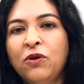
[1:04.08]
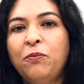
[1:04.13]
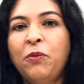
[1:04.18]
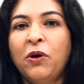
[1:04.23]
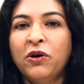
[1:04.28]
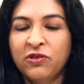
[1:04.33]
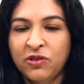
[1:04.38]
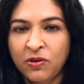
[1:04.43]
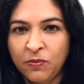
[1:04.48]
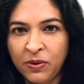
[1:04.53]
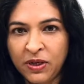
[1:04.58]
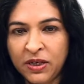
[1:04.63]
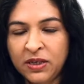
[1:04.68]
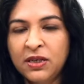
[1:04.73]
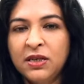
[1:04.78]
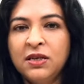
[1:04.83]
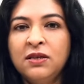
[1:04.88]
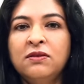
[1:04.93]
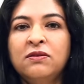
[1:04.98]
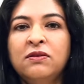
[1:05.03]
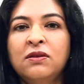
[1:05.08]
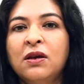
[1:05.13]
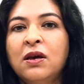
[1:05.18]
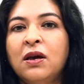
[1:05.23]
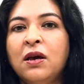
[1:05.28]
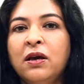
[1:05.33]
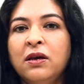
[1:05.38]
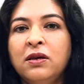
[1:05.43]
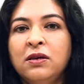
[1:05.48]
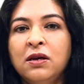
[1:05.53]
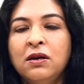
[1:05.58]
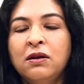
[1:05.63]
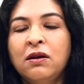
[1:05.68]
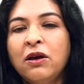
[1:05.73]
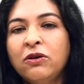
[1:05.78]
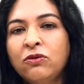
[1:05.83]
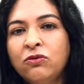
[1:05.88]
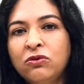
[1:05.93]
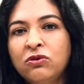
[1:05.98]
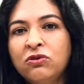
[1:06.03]
possibilities. Here
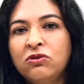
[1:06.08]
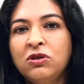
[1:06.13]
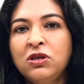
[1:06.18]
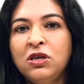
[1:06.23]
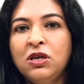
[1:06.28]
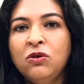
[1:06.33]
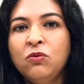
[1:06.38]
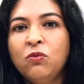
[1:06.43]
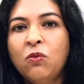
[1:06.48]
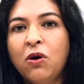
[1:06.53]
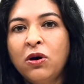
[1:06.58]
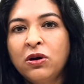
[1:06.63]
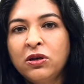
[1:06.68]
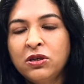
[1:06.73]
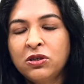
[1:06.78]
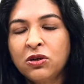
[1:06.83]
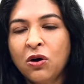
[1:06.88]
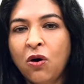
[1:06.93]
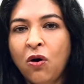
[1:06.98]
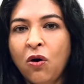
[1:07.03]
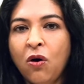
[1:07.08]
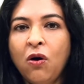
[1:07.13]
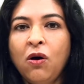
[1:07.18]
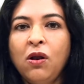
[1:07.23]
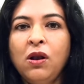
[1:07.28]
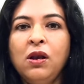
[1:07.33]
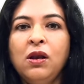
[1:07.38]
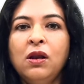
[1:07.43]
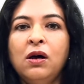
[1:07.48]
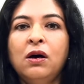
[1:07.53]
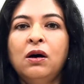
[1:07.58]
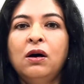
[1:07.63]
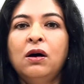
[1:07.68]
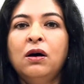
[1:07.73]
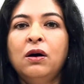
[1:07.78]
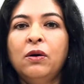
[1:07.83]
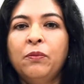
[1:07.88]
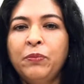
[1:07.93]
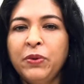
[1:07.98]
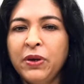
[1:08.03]
I could see what all
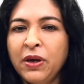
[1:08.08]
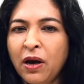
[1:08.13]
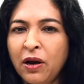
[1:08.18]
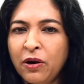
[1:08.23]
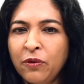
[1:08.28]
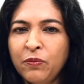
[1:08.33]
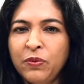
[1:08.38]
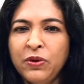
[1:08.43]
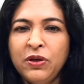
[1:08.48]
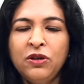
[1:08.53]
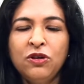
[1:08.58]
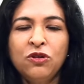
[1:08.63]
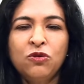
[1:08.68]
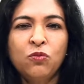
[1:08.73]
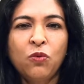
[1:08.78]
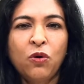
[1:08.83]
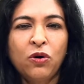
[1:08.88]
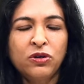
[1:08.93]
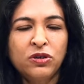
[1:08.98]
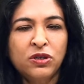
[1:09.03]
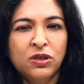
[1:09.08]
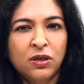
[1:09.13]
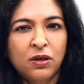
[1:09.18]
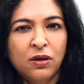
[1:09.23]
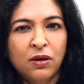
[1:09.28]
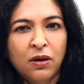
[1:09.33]
PRPs, what